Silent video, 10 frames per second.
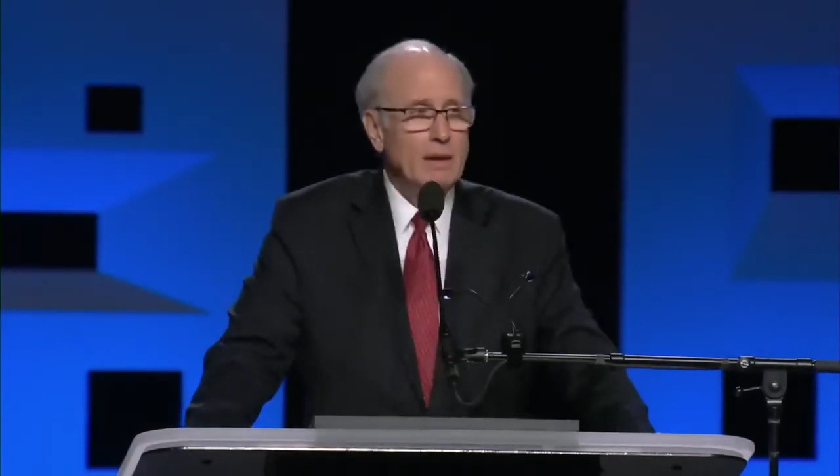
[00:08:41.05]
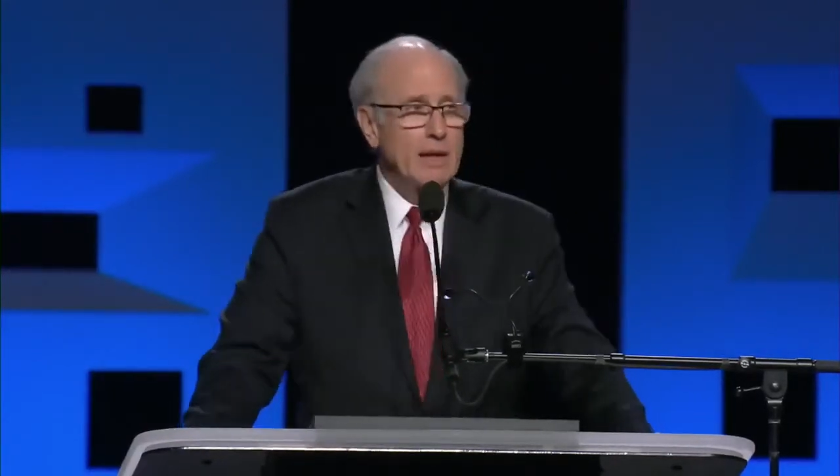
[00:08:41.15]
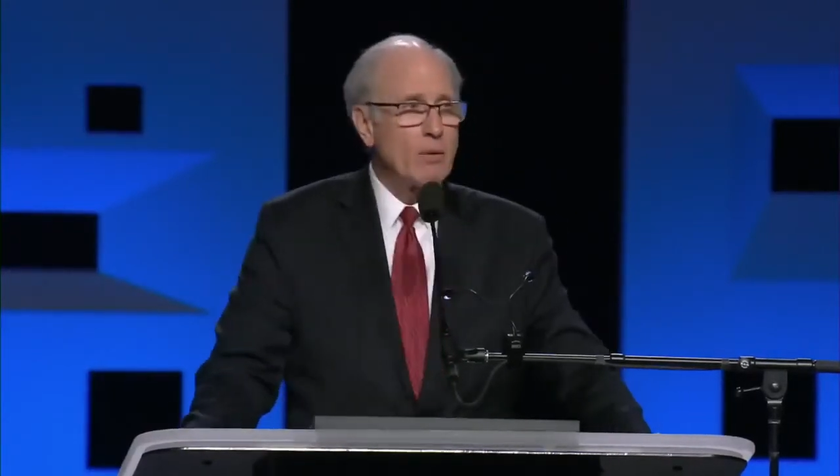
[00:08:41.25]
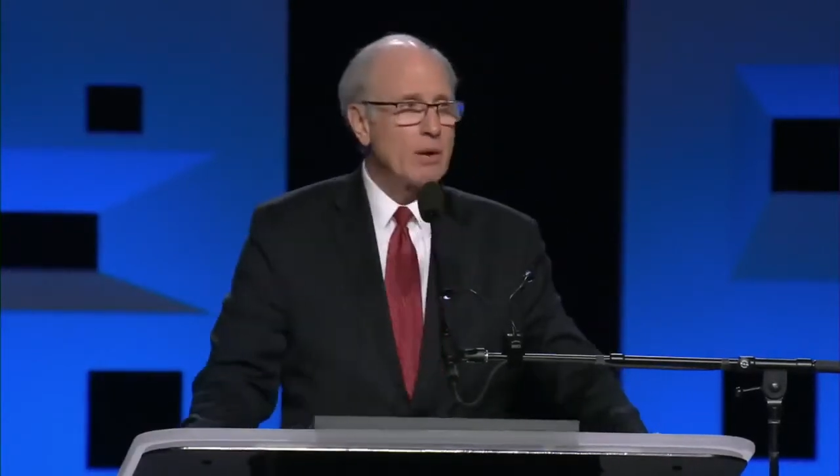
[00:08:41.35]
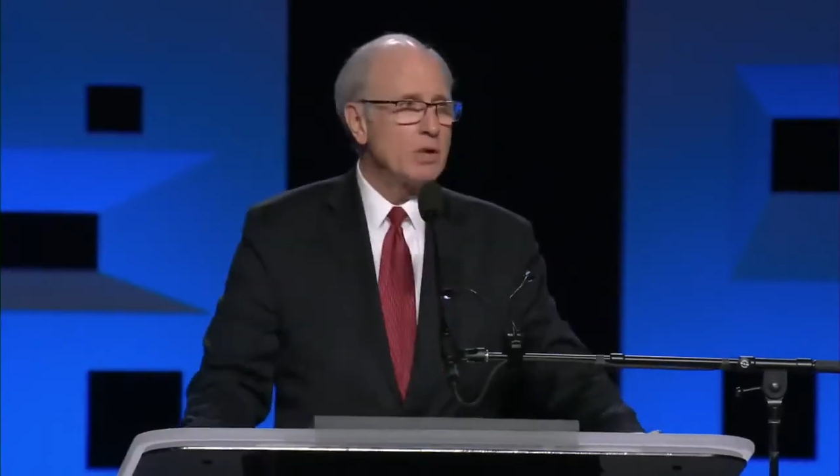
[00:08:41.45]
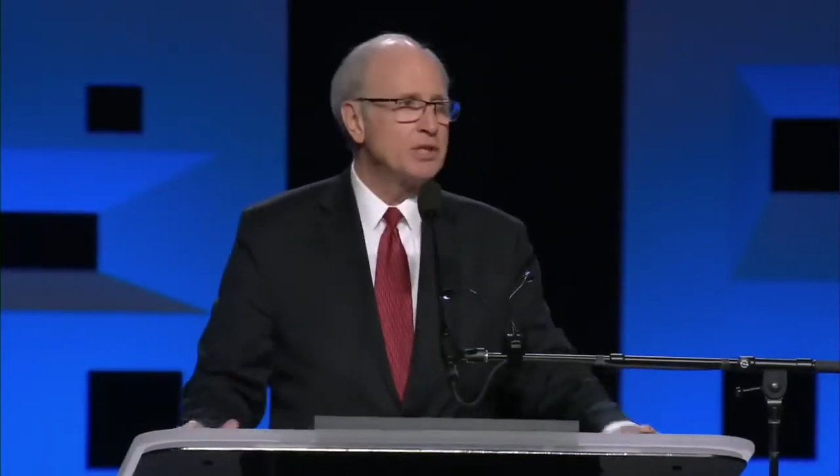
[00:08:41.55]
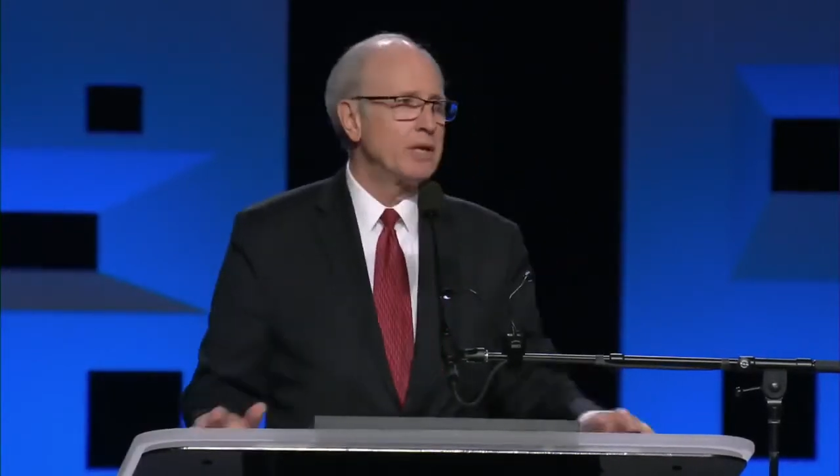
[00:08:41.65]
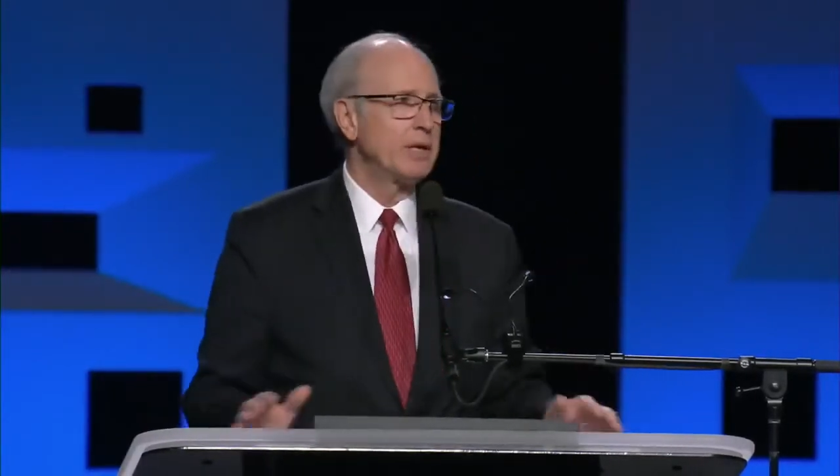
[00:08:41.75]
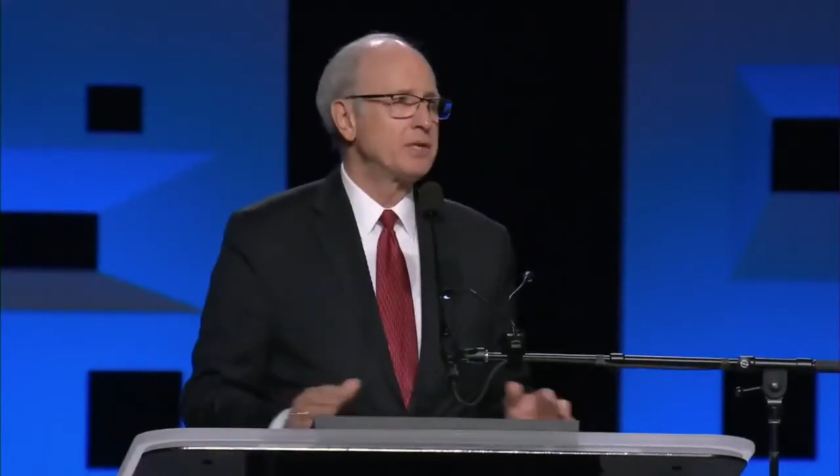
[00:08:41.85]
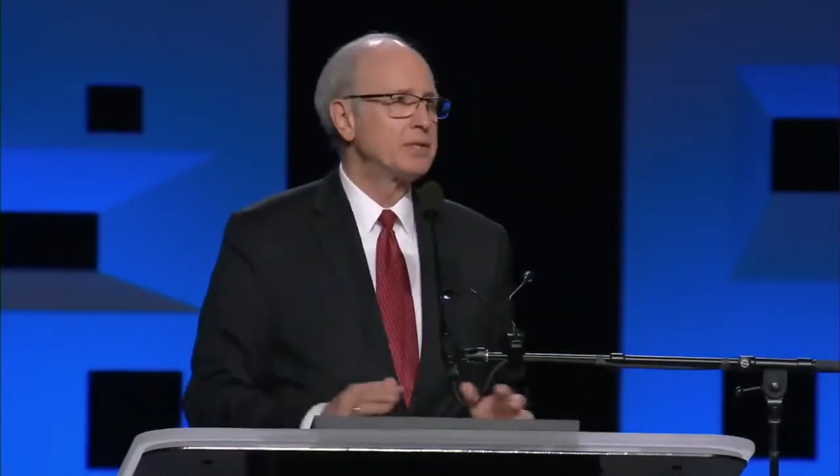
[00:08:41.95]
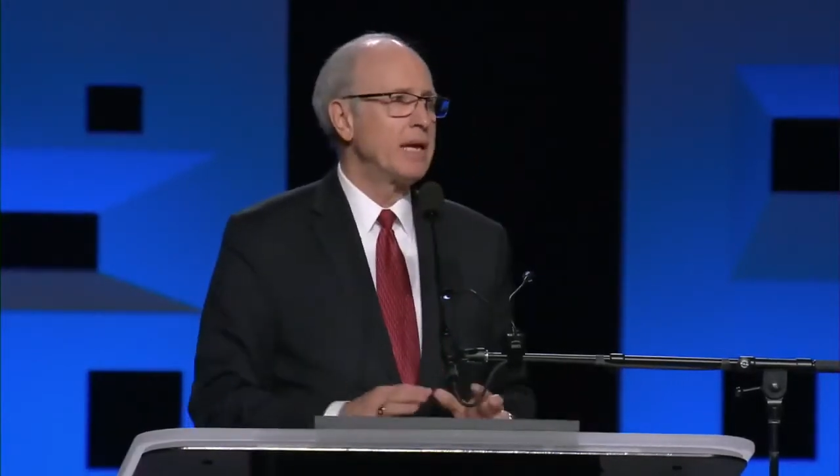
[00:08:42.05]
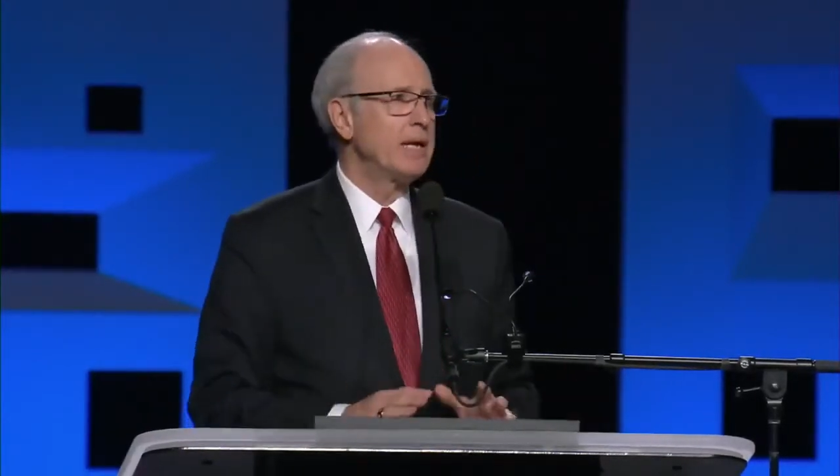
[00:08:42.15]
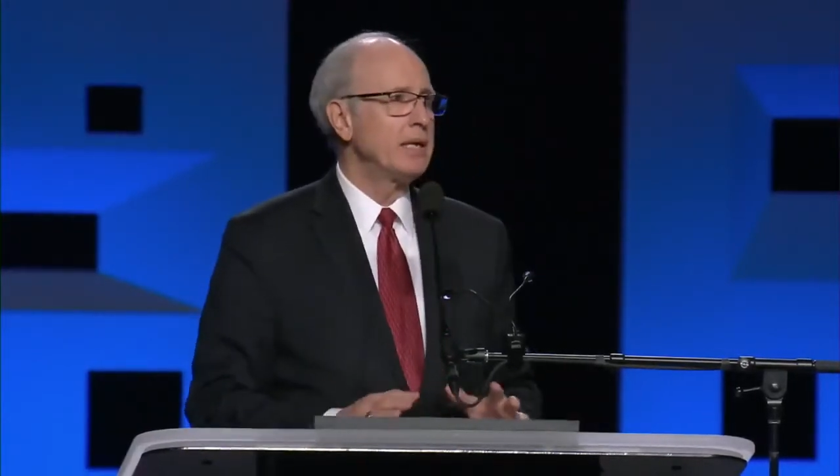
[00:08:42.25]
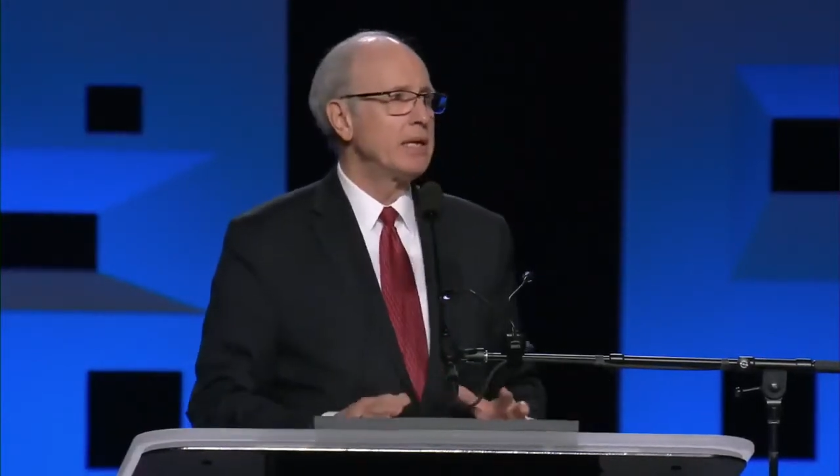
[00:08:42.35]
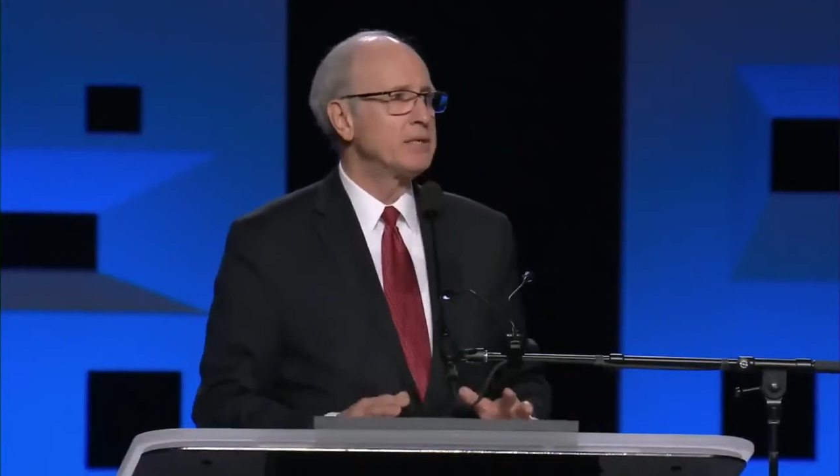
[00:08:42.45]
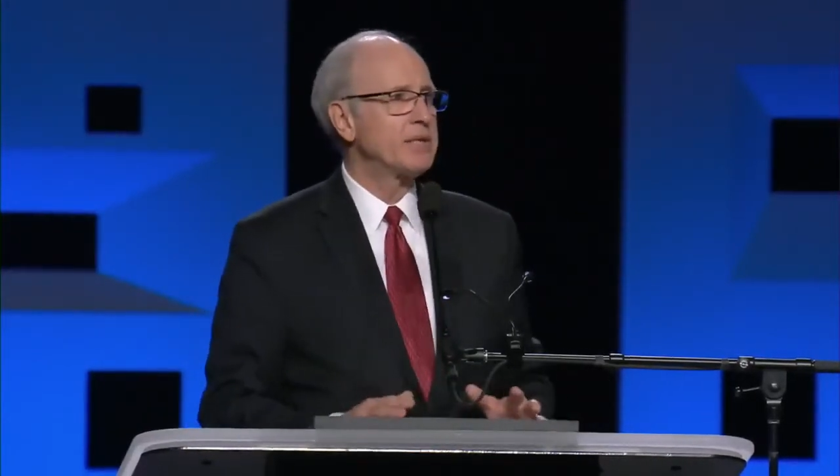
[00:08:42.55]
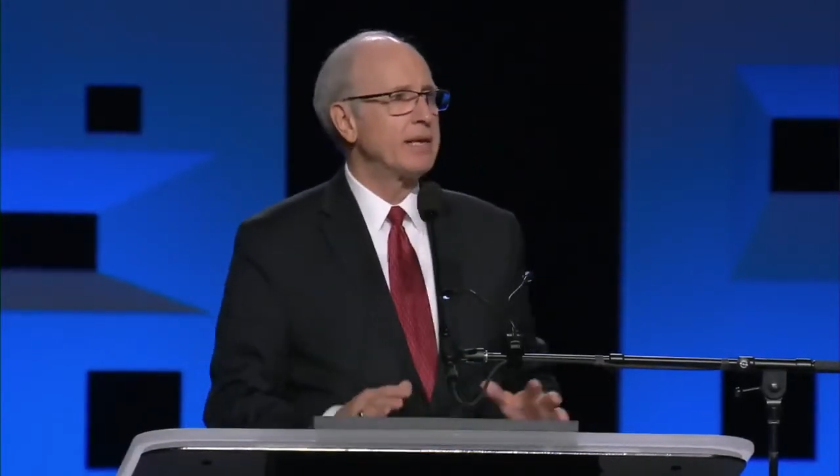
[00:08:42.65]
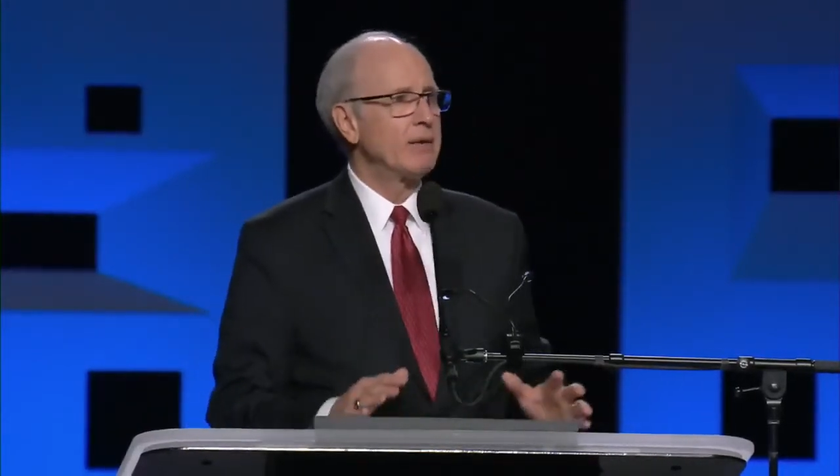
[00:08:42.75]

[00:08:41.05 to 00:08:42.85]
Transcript: Now, what I want you to understand is that